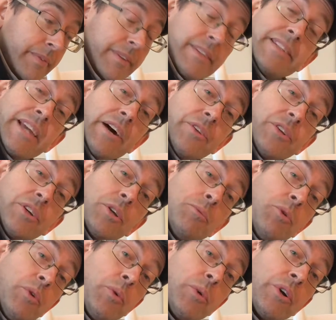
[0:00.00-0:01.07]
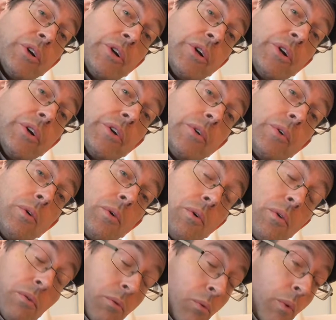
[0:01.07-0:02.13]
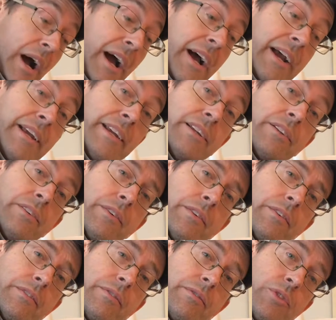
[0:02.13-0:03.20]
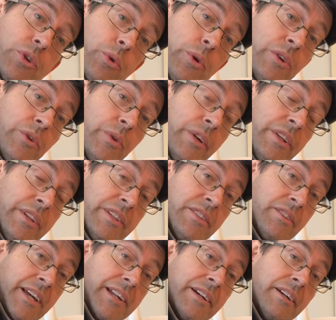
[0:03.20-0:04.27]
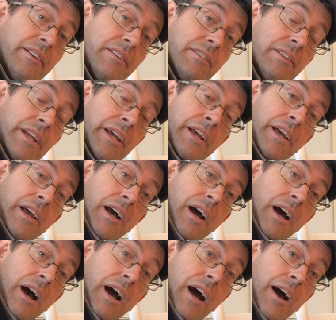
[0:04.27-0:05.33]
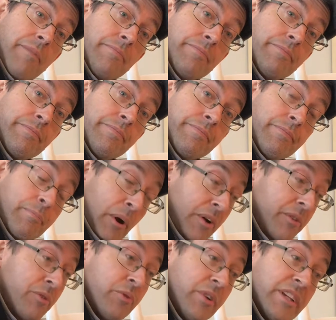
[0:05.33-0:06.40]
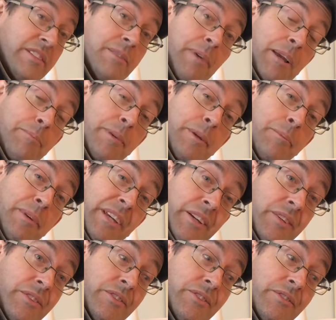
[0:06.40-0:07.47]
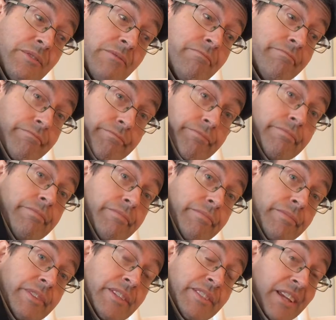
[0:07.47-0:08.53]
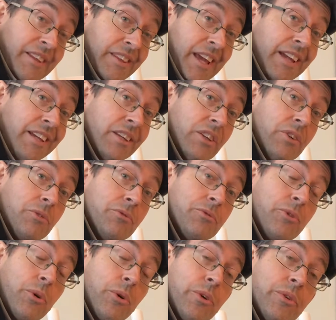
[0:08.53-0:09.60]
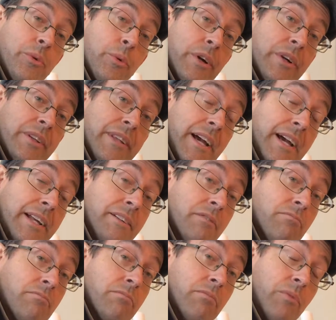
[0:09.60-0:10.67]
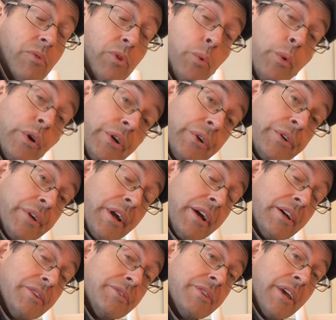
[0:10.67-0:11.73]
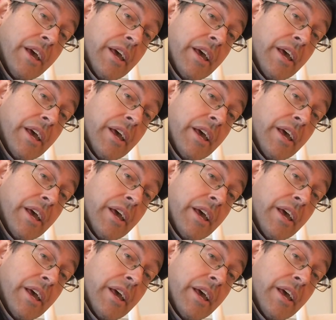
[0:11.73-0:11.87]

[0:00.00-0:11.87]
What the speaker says: Tell the community worker why you are doing this letter. Part of the reason might be because to say thank you for the work that the worker does.